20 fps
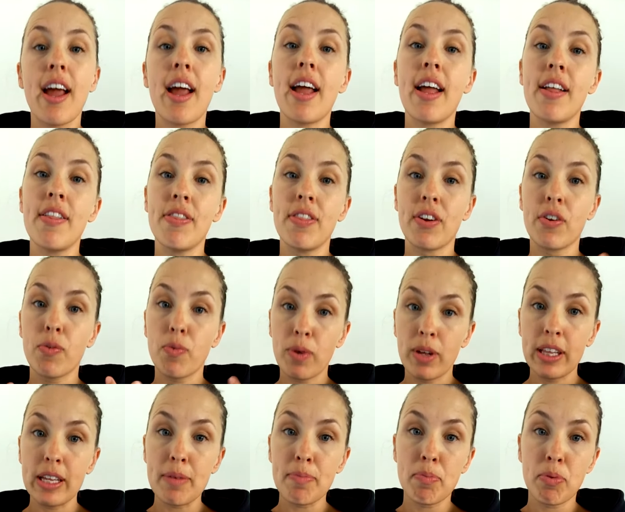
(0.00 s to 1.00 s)
and they're
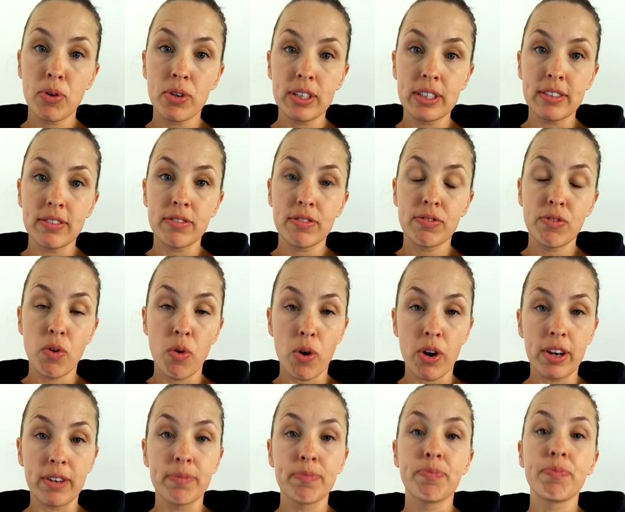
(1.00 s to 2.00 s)
really important
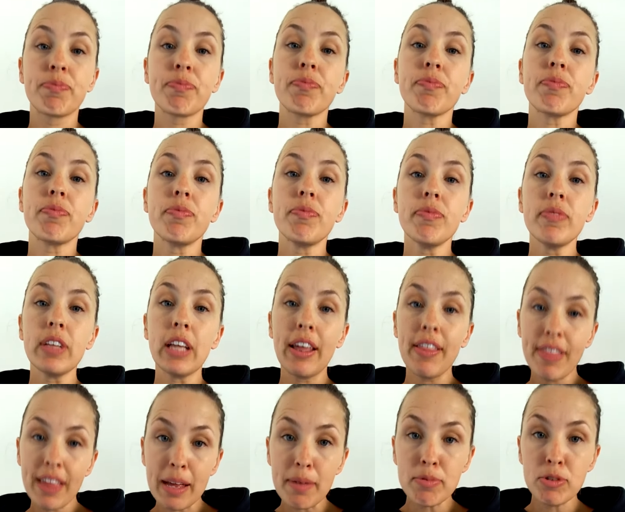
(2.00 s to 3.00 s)
for
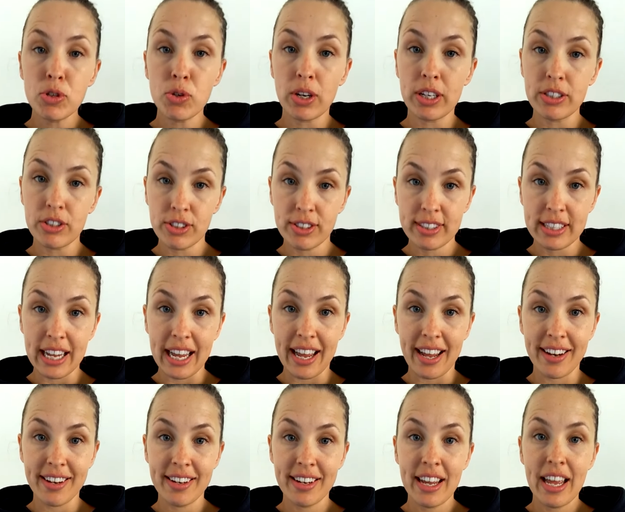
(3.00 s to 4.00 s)
them to
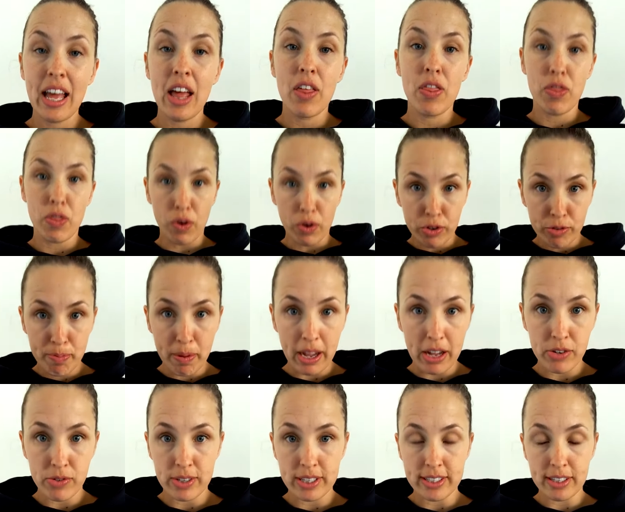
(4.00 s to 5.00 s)
understand those
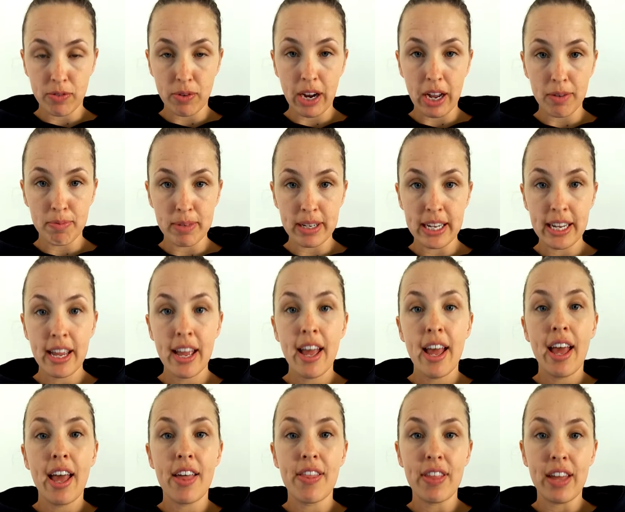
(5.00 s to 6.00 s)
boundaries around me,
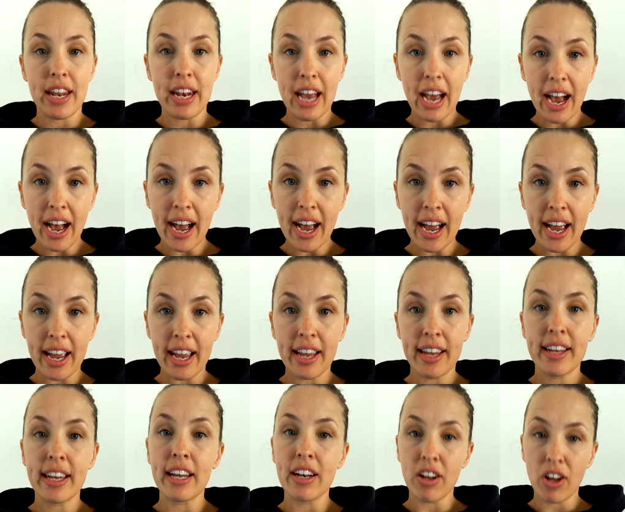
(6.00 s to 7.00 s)
and that I
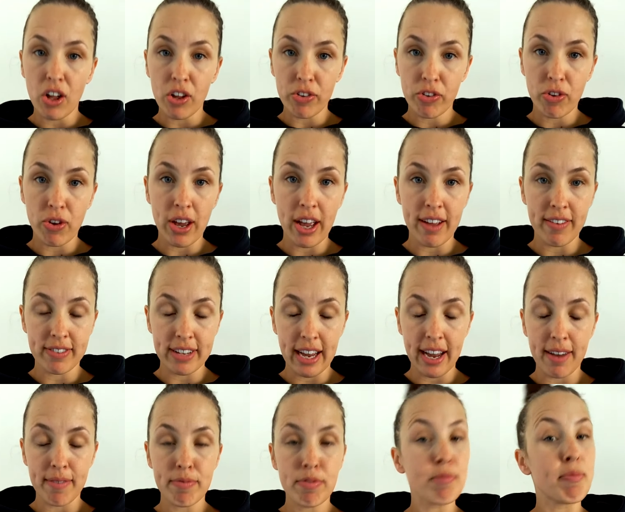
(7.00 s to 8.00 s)
can also have
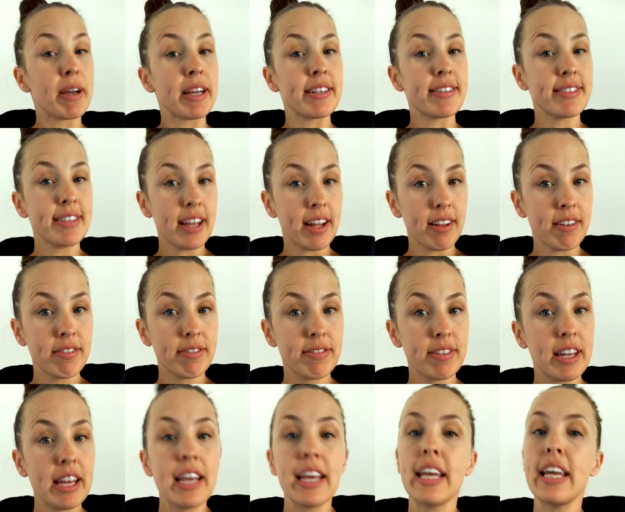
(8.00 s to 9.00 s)
time for myself,
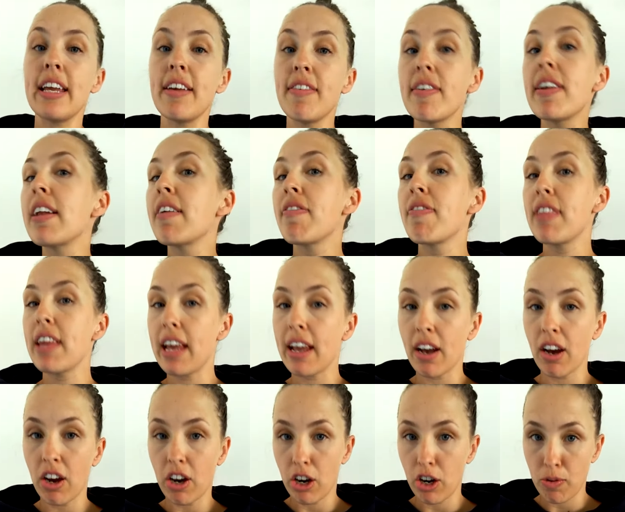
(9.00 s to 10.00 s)
even if they
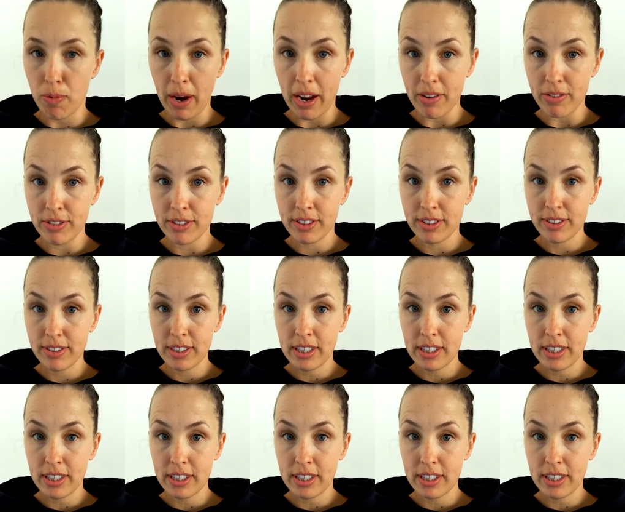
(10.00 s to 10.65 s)
are around.